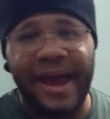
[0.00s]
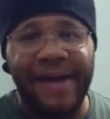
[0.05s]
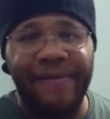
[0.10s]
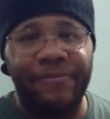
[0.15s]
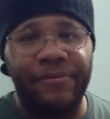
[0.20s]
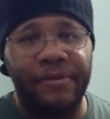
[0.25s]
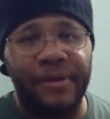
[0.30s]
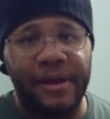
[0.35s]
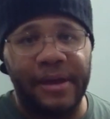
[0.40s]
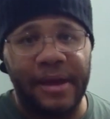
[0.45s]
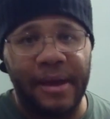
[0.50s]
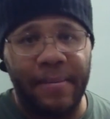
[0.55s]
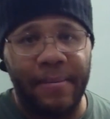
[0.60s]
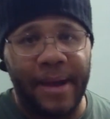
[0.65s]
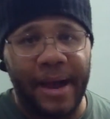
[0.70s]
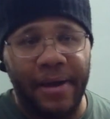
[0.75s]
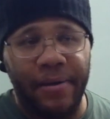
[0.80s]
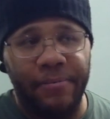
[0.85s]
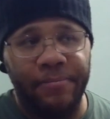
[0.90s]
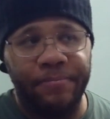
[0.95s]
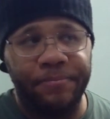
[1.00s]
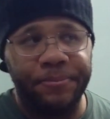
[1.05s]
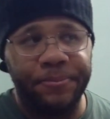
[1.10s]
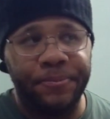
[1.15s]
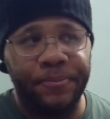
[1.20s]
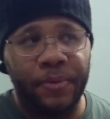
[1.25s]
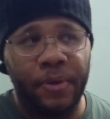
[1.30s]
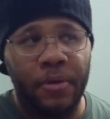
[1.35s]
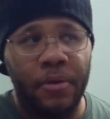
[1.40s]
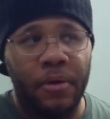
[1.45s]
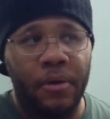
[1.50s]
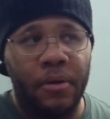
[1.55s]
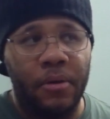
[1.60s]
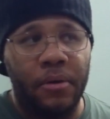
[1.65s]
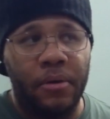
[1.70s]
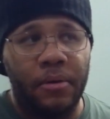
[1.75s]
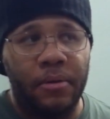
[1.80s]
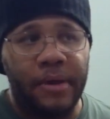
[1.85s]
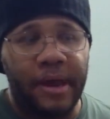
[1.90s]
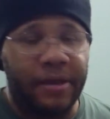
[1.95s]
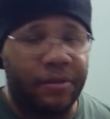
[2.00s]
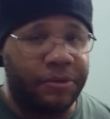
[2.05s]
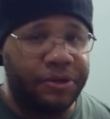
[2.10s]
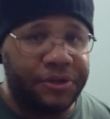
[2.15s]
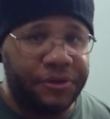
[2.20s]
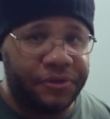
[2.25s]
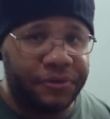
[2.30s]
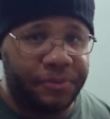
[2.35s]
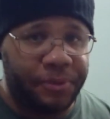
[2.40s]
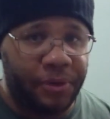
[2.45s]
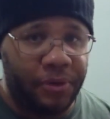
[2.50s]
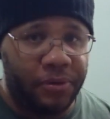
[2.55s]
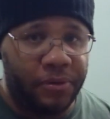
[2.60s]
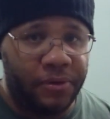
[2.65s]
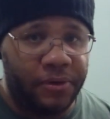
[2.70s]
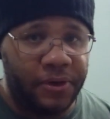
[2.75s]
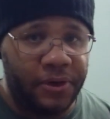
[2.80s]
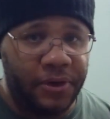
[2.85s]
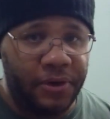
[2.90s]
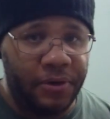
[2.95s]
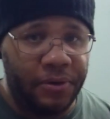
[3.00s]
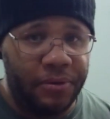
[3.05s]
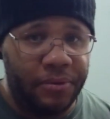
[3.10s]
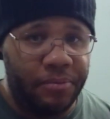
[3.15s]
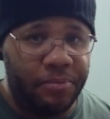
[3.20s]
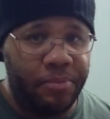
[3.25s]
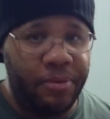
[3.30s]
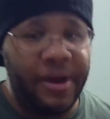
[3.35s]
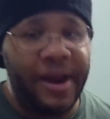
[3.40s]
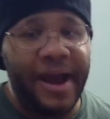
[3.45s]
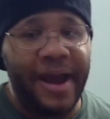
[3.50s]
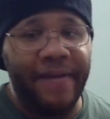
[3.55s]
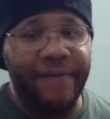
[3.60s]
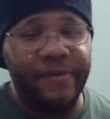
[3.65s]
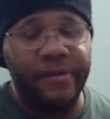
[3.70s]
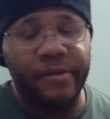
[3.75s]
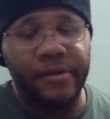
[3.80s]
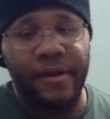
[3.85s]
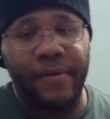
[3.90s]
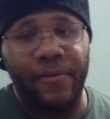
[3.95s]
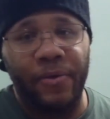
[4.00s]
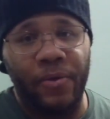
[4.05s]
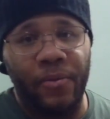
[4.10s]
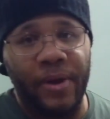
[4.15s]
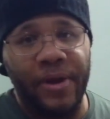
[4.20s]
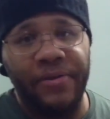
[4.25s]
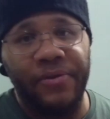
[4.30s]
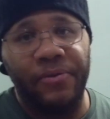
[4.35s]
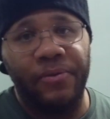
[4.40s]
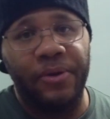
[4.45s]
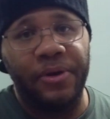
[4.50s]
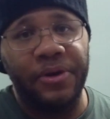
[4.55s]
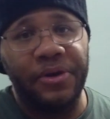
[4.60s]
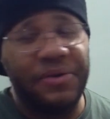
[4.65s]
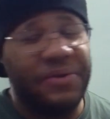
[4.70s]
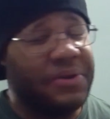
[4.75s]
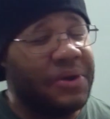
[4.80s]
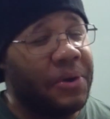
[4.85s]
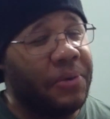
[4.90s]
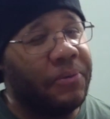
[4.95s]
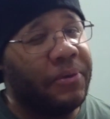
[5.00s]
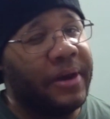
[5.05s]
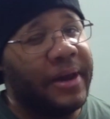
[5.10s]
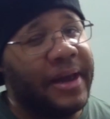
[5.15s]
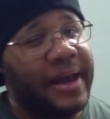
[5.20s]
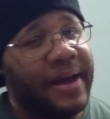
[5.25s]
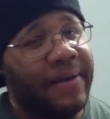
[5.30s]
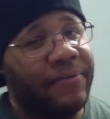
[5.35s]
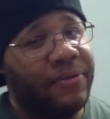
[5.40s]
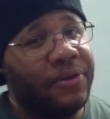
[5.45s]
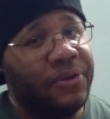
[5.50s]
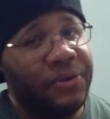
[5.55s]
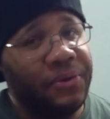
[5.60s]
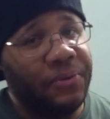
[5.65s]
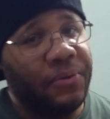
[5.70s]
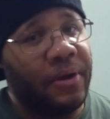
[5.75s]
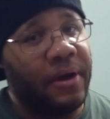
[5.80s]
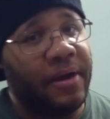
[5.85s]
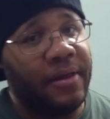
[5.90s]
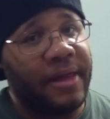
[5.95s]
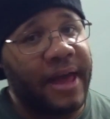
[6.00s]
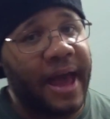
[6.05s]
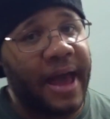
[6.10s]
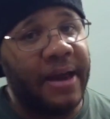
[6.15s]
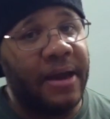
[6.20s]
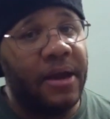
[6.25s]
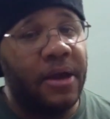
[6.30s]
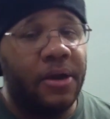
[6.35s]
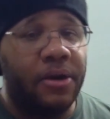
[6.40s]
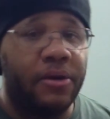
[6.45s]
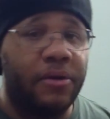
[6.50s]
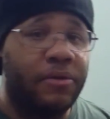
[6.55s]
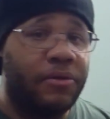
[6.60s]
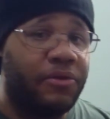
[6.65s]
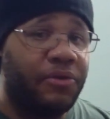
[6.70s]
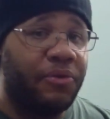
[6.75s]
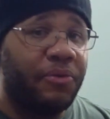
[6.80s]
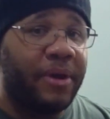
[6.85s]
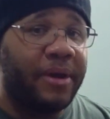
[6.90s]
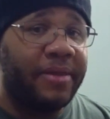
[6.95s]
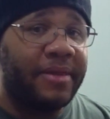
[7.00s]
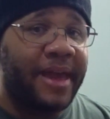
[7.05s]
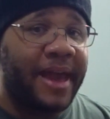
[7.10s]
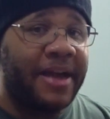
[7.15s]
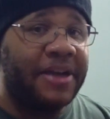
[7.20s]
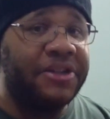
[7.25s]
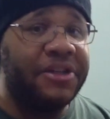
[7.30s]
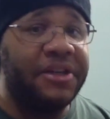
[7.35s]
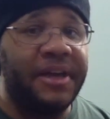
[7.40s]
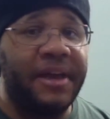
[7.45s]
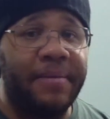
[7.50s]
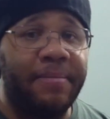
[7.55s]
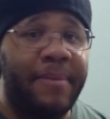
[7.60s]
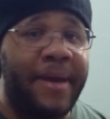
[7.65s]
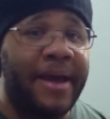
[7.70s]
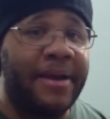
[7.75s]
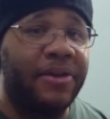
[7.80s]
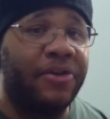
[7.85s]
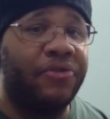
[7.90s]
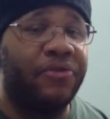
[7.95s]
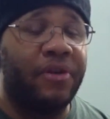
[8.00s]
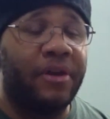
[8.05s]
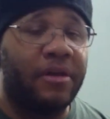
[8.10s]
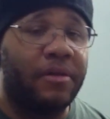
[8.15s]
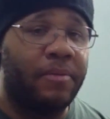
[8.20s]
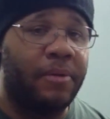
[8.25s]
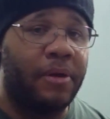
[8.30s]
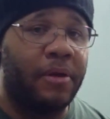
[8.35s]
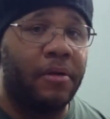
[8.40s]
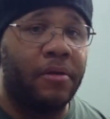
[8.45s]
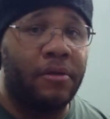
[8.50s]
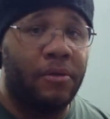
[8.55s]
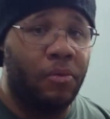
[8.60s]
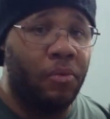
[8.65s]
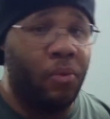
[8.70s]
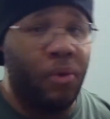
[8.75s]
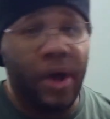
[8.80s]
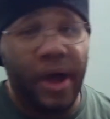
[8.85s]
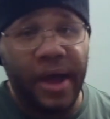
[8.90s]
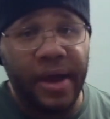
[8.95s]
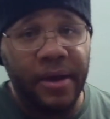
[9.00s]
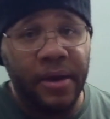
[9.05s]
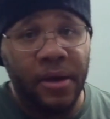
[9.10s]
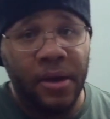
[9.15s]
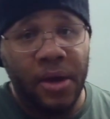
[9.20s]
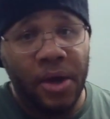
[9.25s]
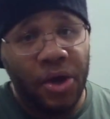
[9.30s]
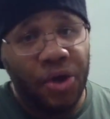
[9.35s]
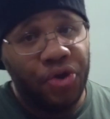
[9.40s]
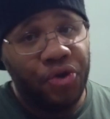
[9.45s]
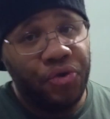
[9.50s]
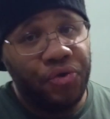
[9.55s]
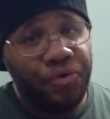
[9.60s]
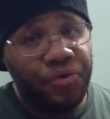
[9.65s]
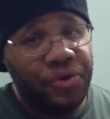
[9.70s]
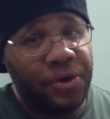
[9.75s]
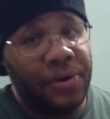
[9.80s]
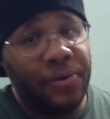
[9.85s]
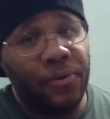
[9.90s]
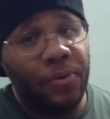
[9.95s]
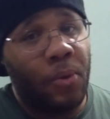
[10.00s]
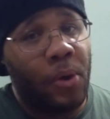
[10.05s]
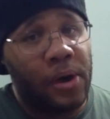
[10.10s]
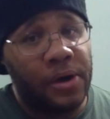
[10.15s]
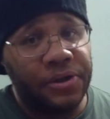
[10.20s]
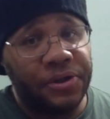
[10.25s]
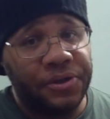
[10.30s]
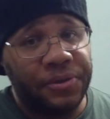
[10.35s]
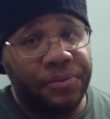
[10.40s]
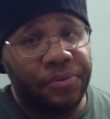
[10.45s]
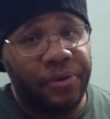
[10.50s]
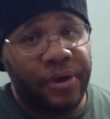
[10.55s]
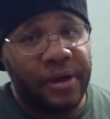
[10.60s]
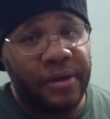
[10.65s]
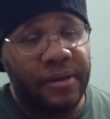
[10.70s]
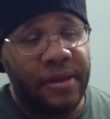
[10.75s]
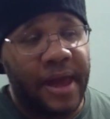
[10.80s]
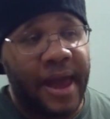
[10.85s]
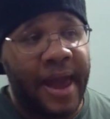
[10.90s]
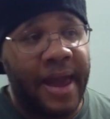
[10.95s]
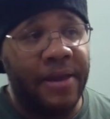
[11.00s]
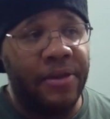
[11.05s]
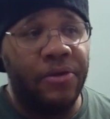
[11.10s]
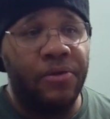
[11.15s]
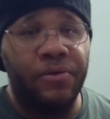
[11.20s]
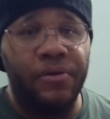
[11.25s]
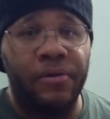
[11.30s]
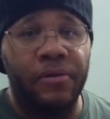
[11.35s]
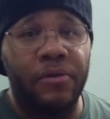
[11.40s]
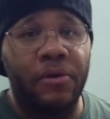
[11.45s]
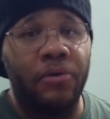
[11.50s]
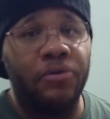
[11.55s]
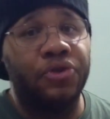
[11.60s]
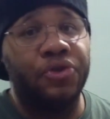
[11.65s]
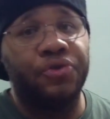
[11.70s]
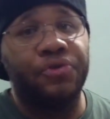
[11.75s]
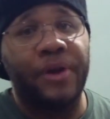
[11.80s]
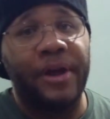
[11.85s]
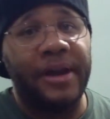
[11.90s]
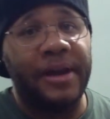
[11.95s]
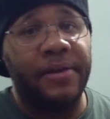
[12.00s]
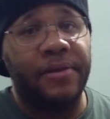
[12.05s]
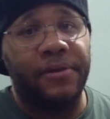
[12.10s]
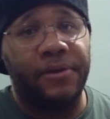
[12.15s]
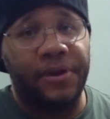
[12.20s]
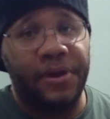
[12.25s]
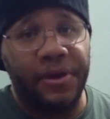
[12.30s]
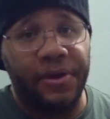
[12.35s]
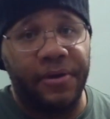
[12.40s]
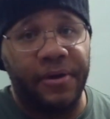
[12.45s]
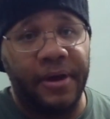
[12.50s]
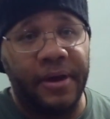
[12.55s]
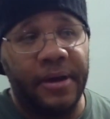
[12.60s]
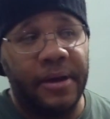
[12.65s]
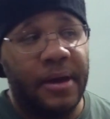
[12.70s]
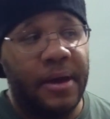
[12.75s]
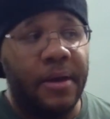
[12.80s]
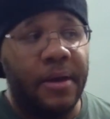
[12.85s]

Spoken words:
after they come out. That's what you're supposed to do, but I've discovered a way to where you don't really have to do all that. There's two ways to actually get back to transparency. One, you don't wash the prints and you just go straight into curing,